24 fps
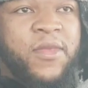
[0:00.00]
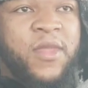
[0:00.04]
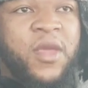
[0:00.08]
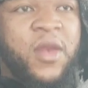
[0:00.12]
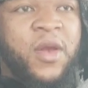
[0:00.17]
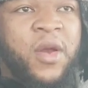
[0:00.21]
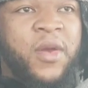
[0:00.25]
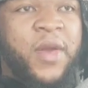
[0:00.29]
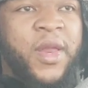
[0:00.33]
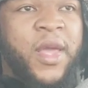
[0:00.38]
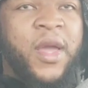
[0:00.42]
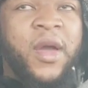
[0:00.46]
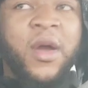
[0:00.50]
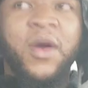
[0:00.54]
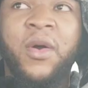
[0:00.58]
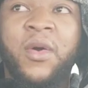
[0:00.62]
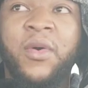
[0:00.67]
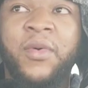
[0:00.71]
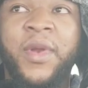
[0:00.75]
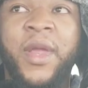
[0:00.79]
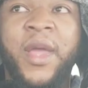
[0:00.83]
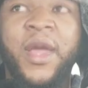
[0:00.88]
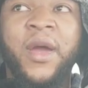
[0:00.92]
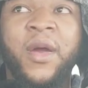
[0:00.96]
you know, they
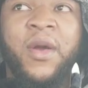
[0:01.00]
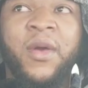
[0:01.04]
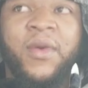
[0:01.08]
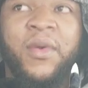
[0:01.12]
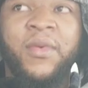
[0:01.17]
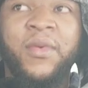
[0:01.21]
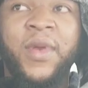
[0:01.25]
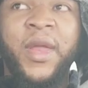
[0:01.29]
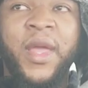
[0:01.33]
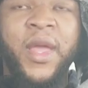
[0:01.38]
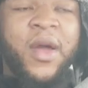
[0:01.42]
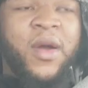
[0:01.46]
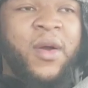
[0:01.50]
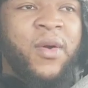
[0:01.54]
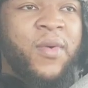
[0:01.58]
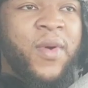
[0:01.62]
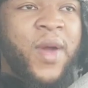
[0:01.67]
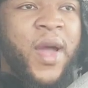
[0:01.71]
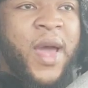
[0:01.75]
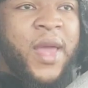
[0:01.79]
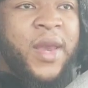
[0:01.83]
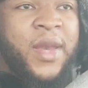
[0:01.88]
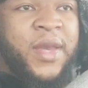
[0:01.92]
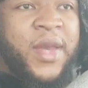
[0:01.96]
going to they going to they gonna
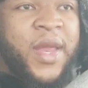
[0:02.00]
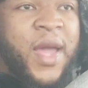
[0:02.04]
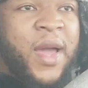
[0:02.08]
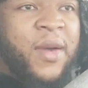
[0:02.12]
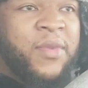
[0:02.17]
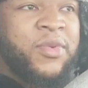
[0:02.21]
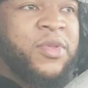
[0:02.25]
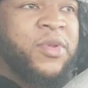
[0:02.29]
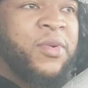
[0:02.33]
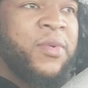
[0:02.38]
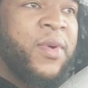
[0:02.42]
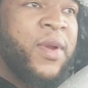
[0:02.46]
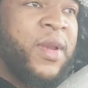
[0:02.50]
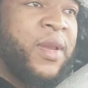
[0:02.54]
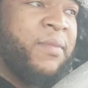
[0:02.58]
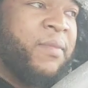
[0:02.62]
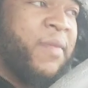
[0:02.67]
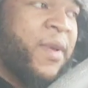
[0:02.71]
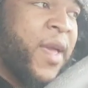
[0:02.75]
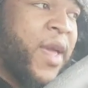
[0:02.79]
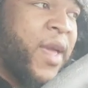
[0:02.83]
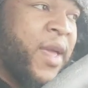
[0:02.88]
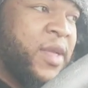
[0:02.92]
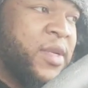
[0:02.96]
ride and die with the
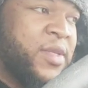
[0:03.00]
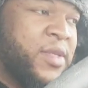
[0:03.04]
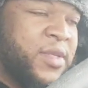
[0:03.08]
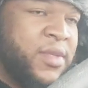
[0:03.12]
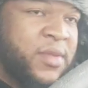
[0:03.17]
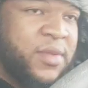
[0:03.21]
running backs.